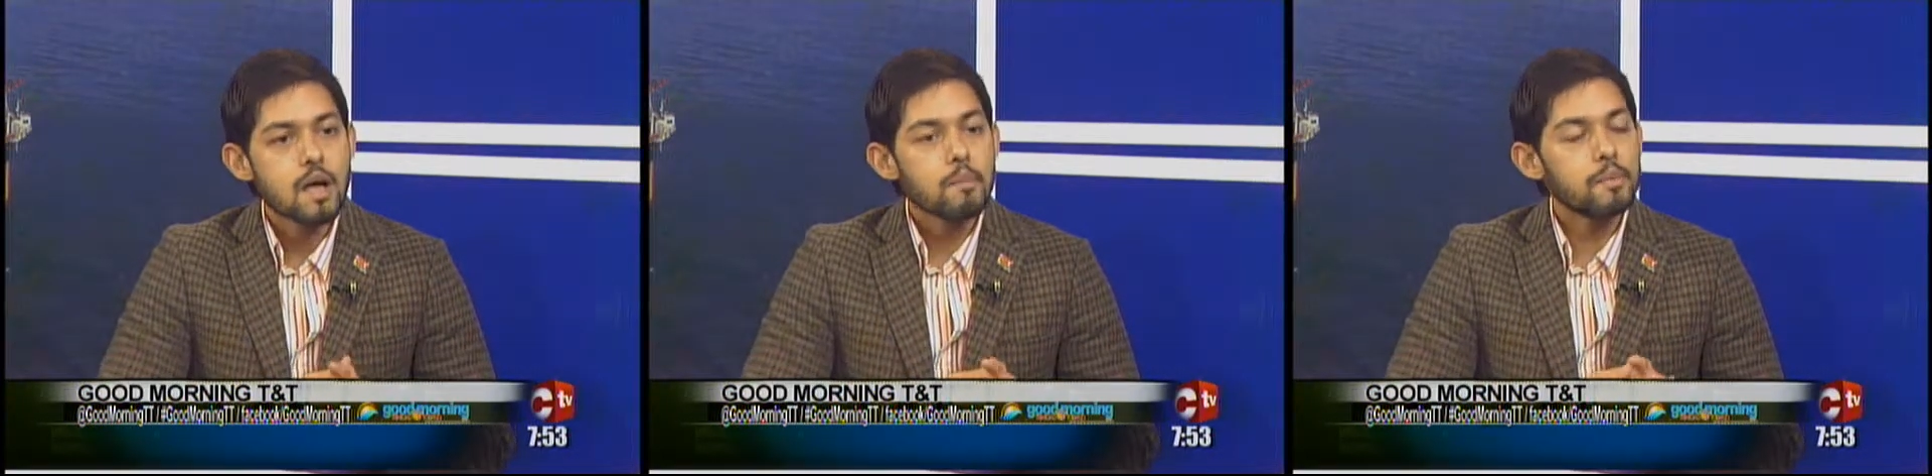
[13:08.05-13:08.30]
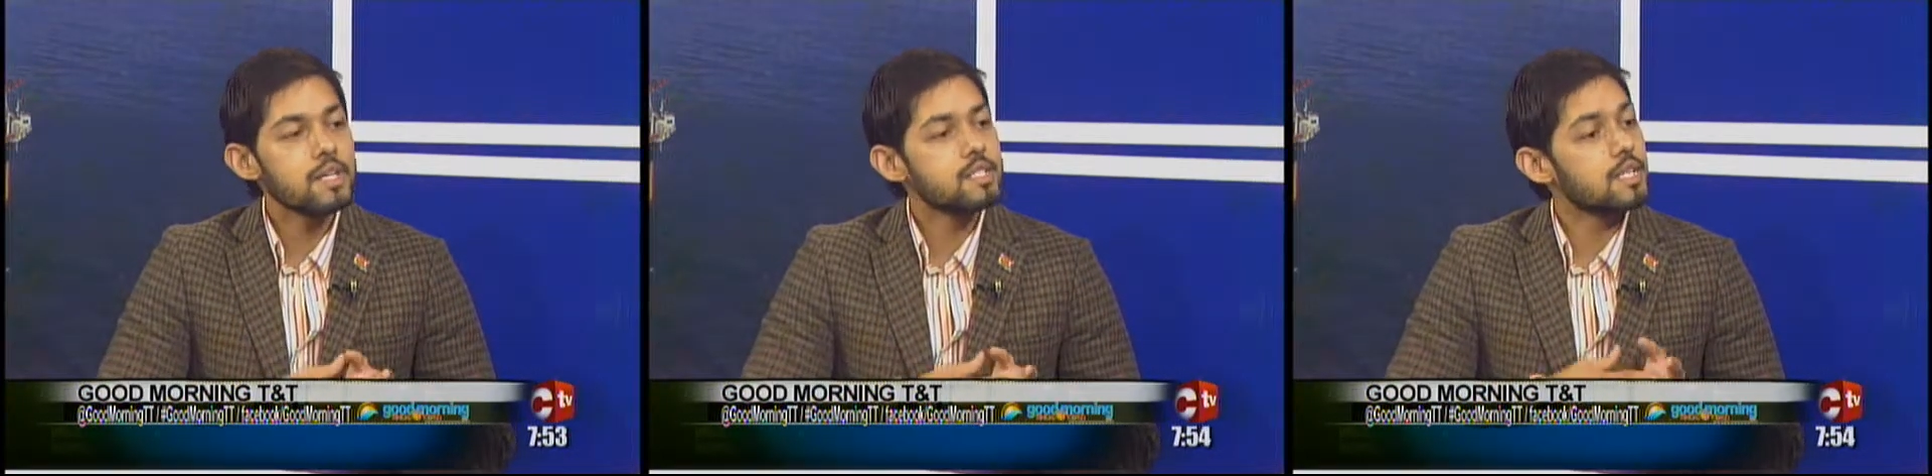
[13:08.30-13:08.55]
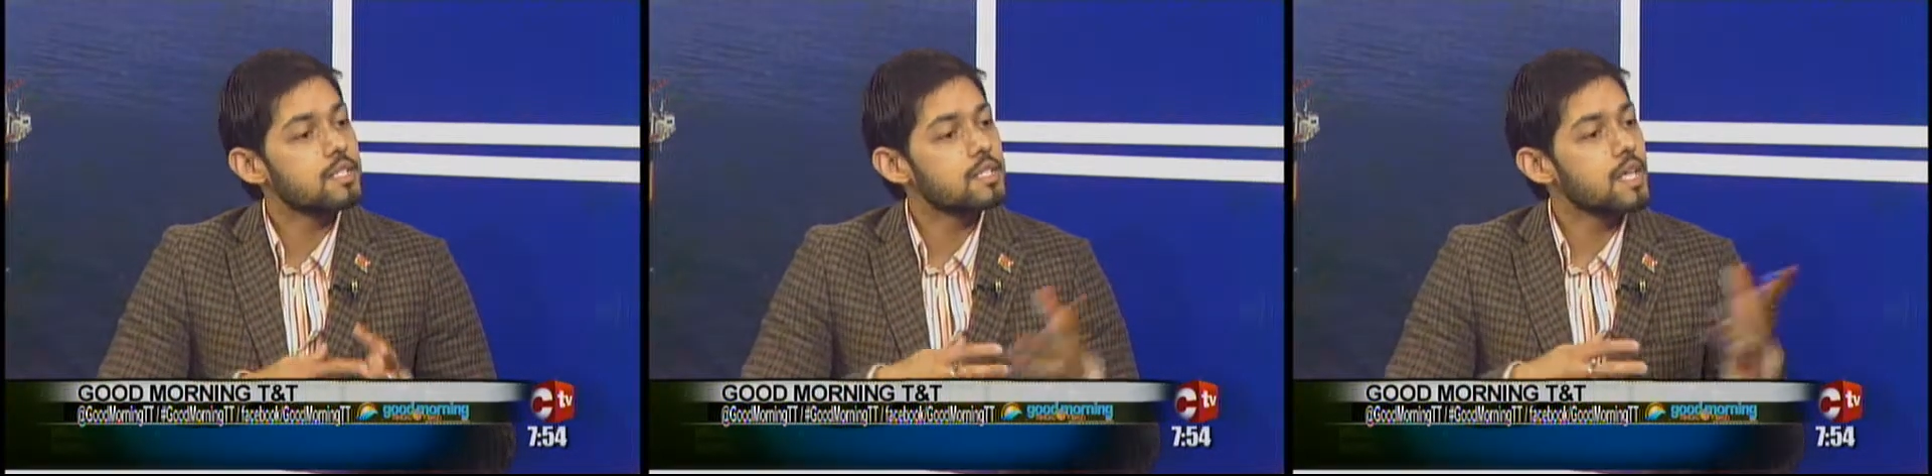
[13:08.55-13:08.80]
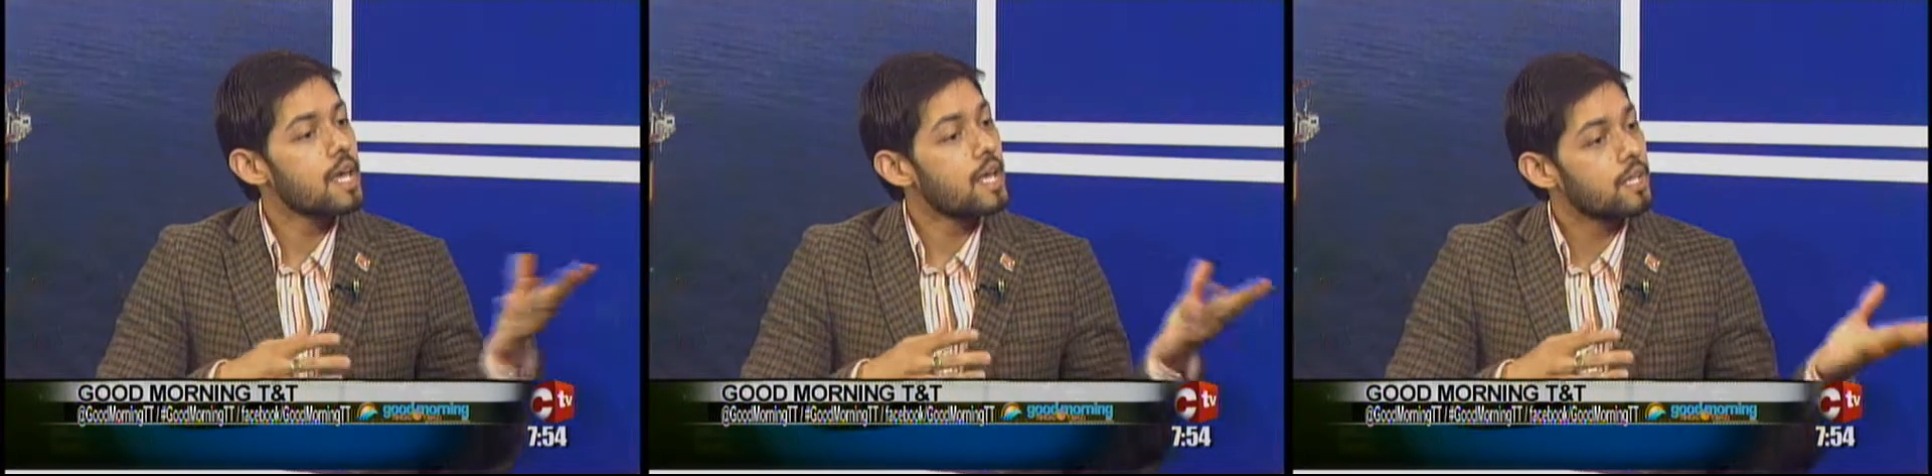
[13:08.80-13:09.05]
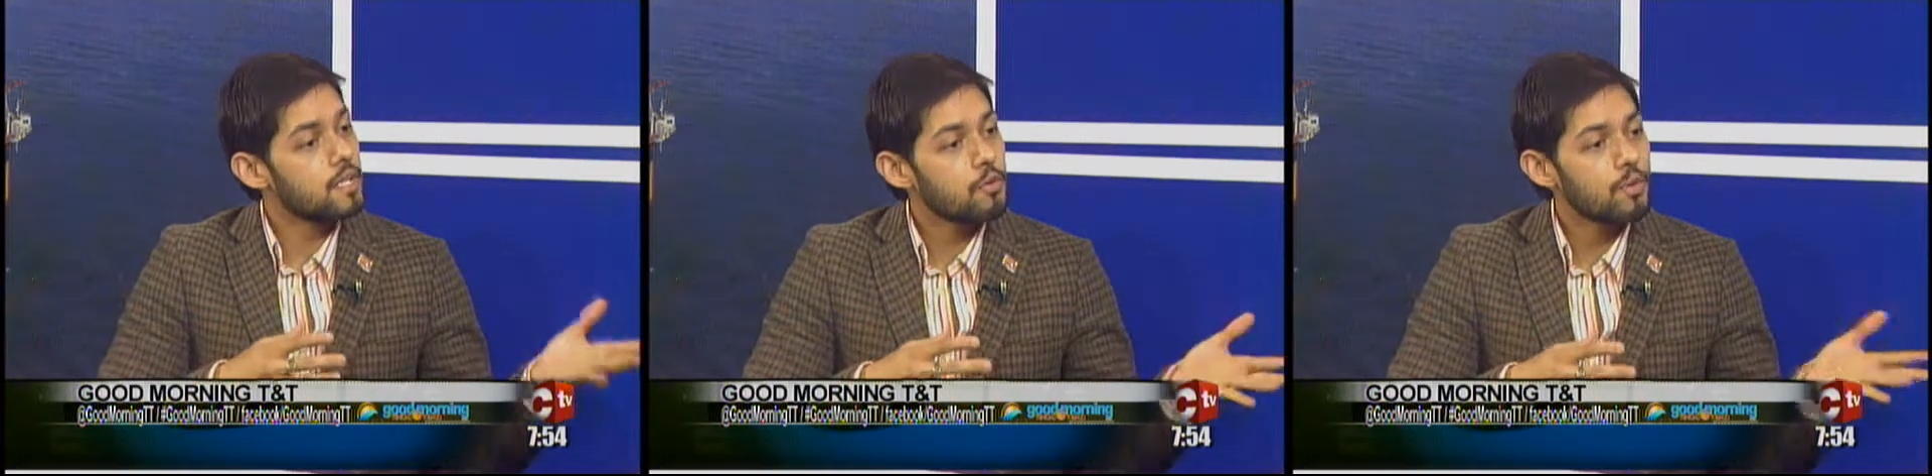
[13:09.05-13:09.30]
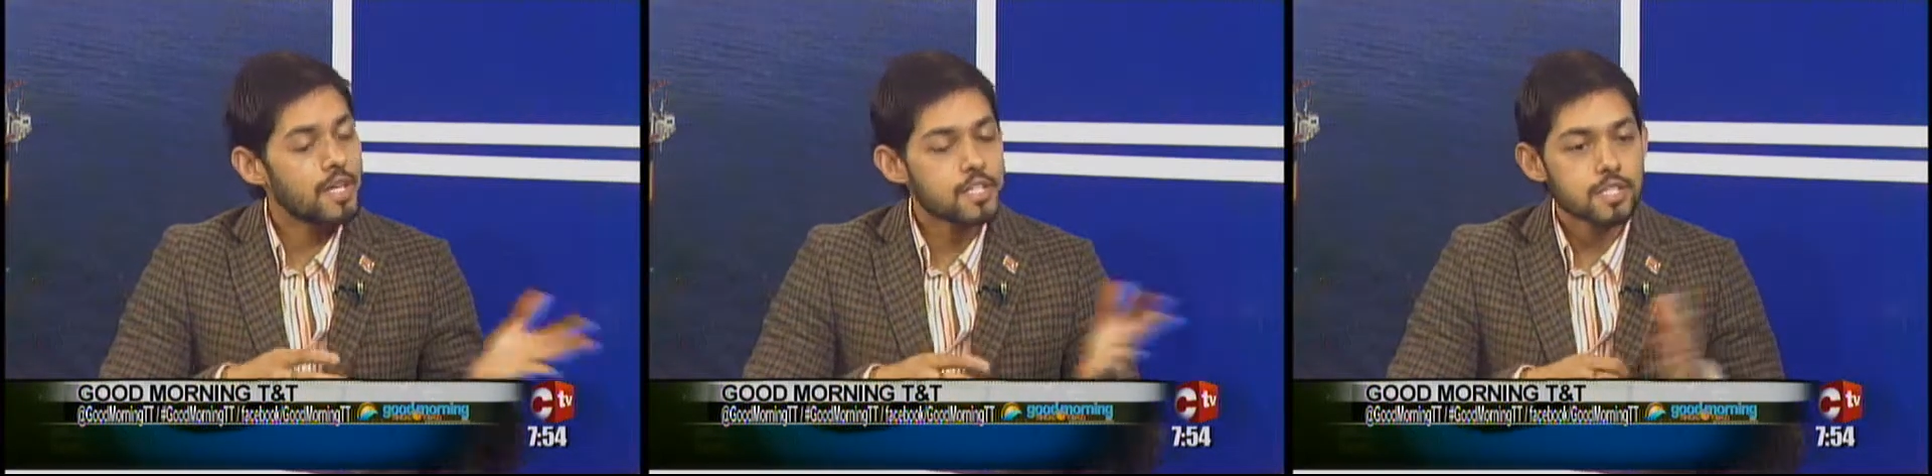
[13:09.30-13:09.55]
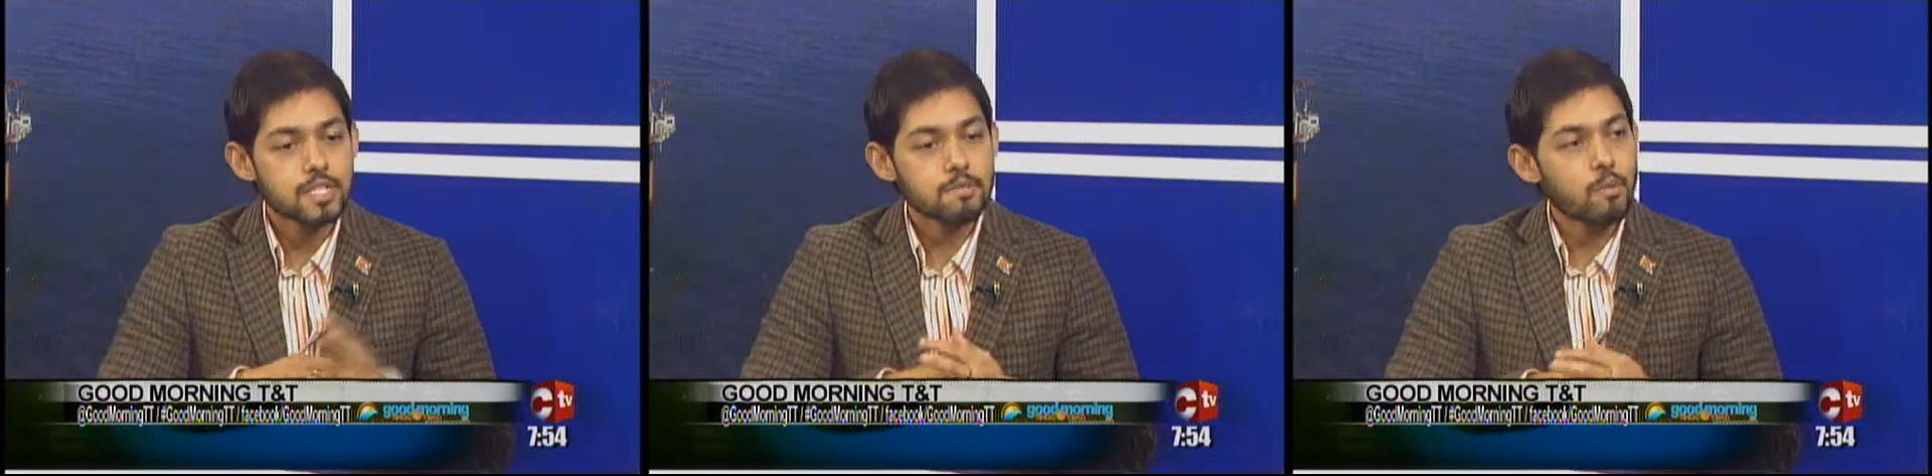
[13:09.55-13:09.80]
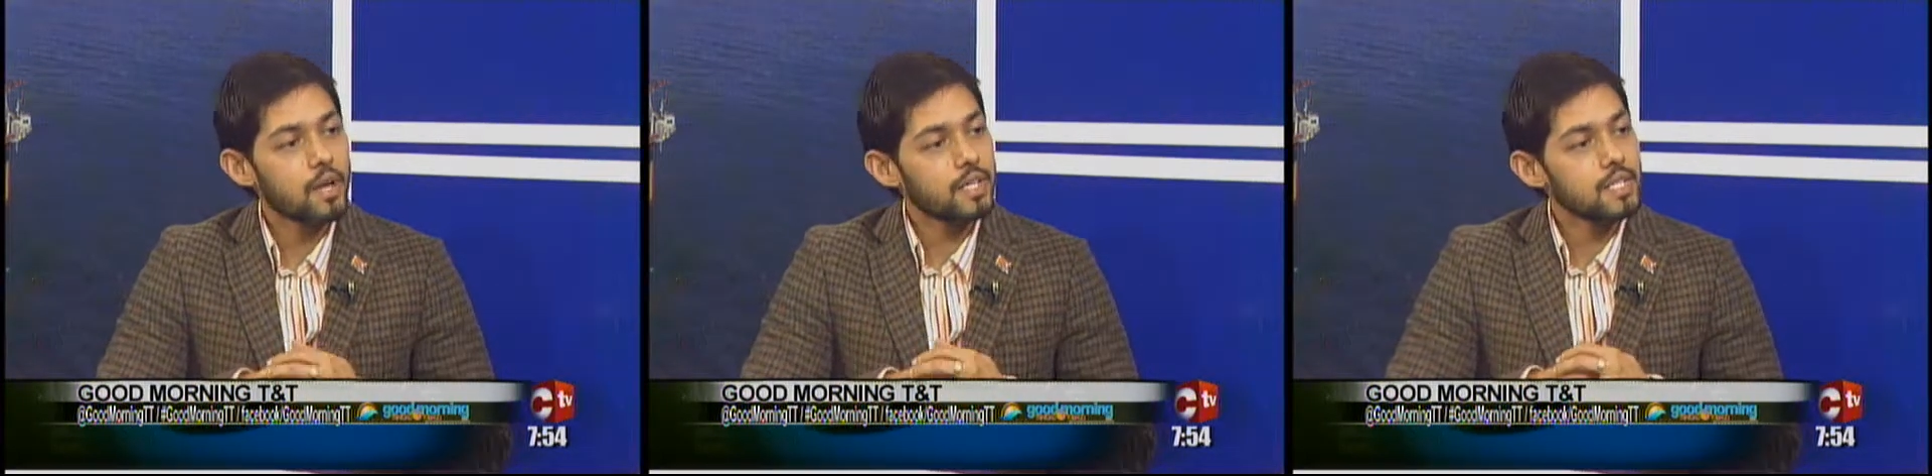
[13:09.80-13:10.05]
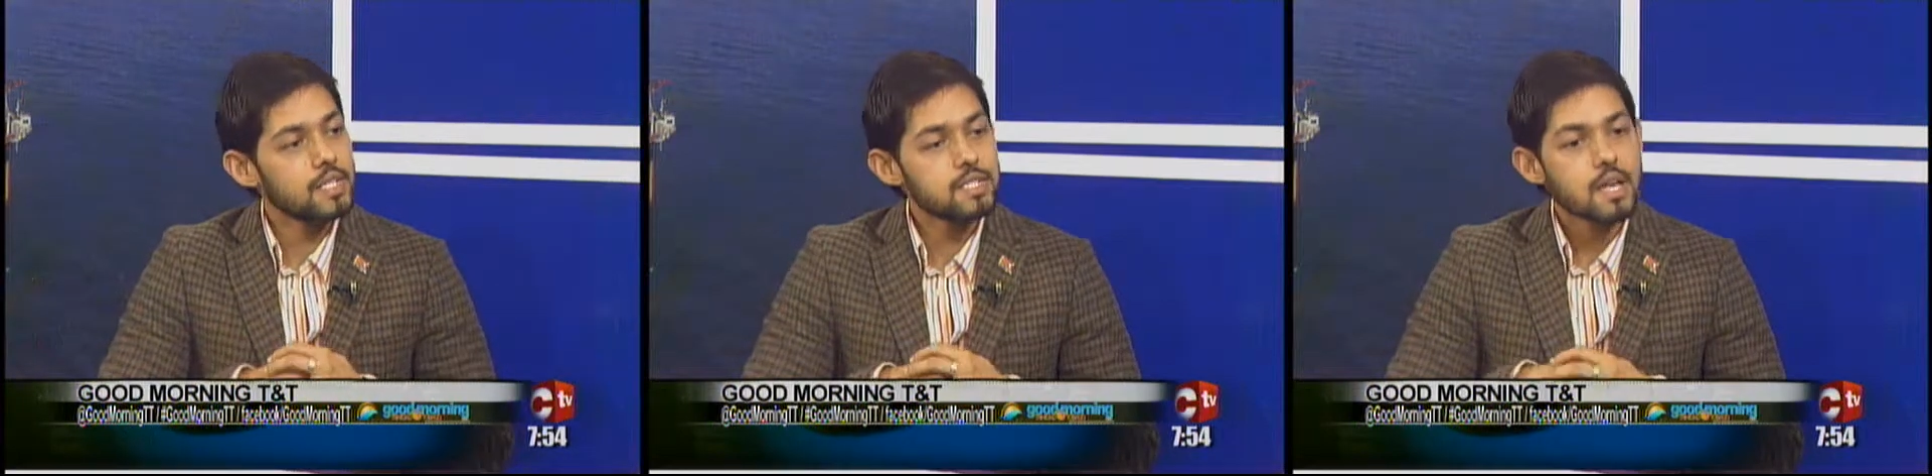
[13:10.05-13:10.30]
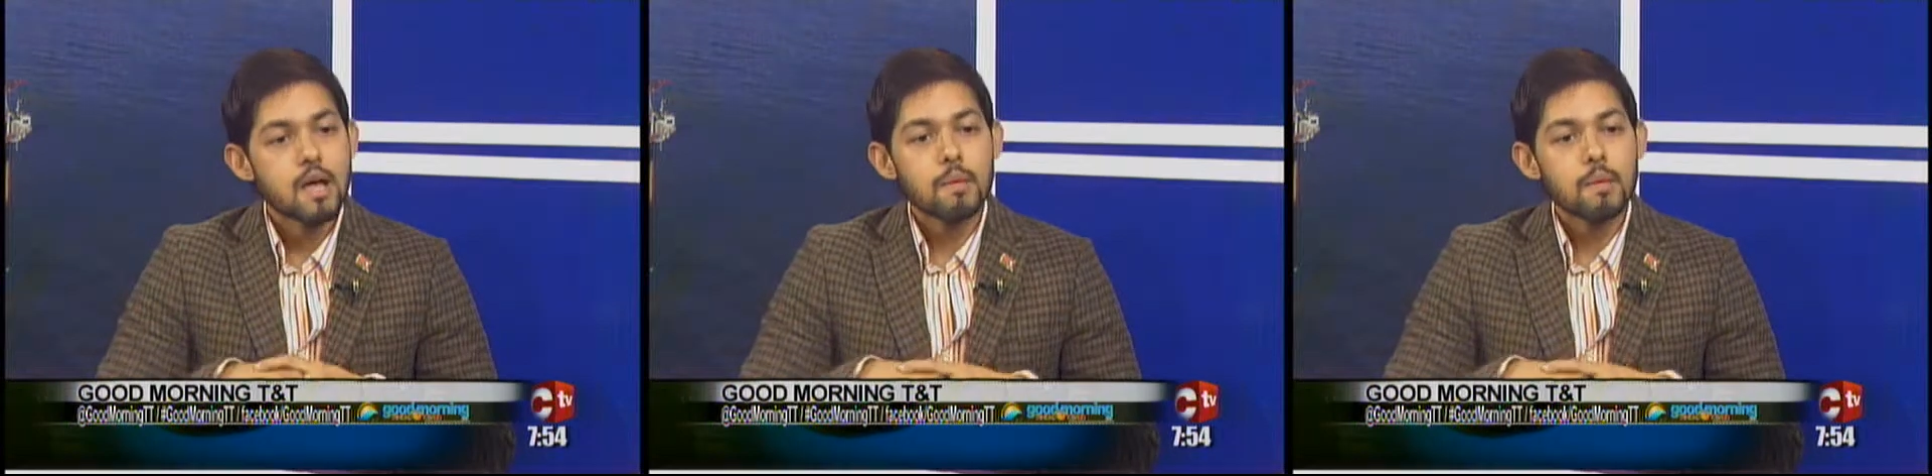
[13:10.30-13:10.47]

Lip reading: persons in the religious bodies,